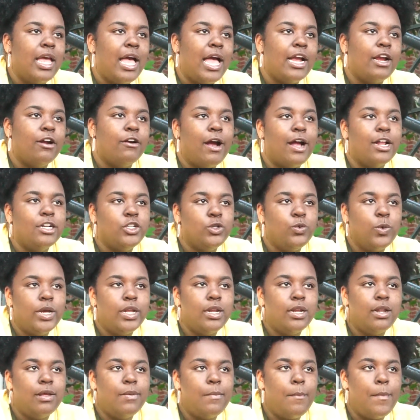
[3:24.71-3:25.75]
I
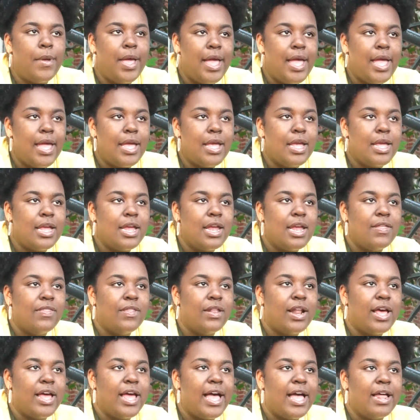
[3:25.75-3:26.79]
graduated in May, and
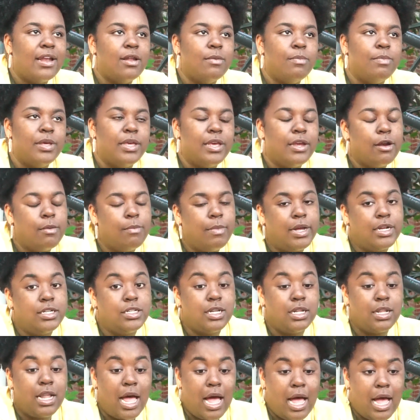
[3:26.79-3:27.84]
then I had to be here by
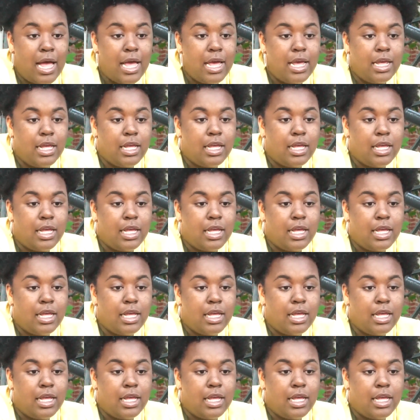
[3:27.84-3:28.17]
July.